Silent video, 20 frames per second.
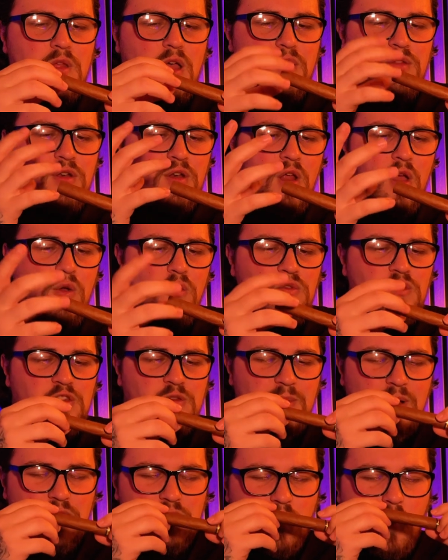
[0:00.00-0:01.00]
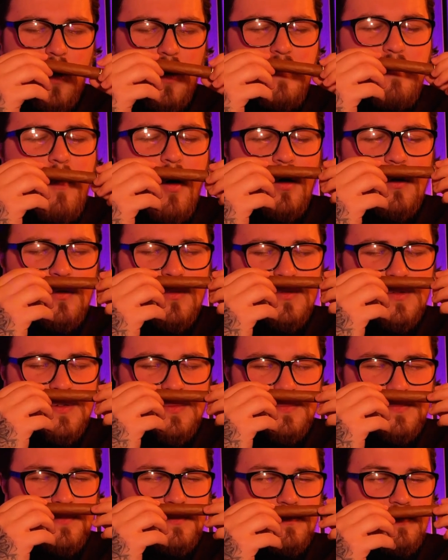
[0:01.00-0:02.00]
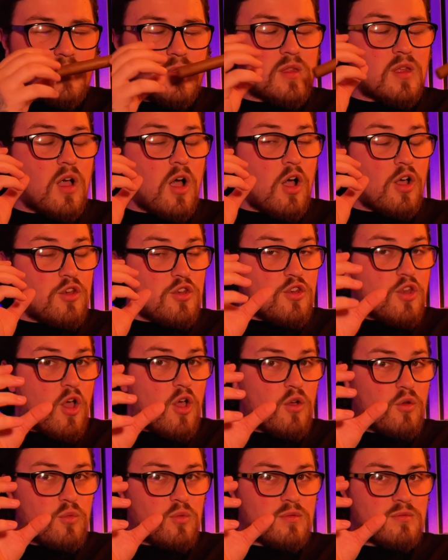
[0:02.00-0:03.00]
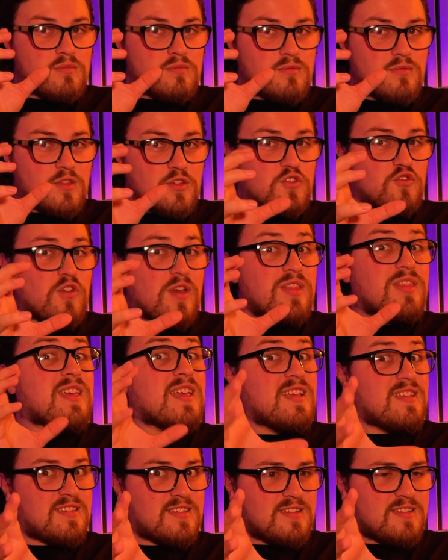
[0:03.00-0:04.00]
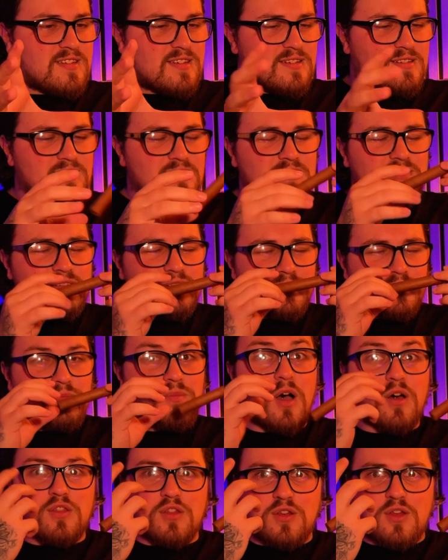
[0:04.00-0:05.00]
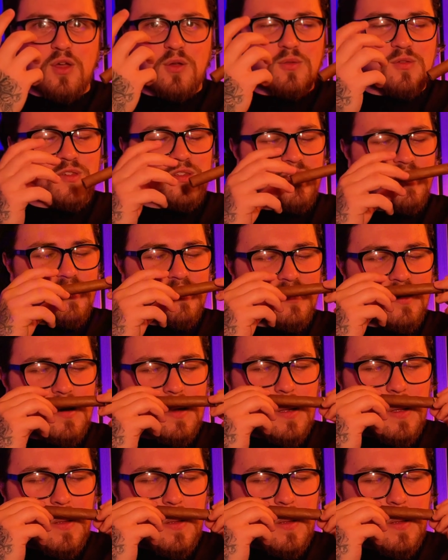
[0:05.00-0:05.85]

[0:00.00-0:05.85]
On the nose, it smells quite mild. I know the strength isn't, but on the nose it is.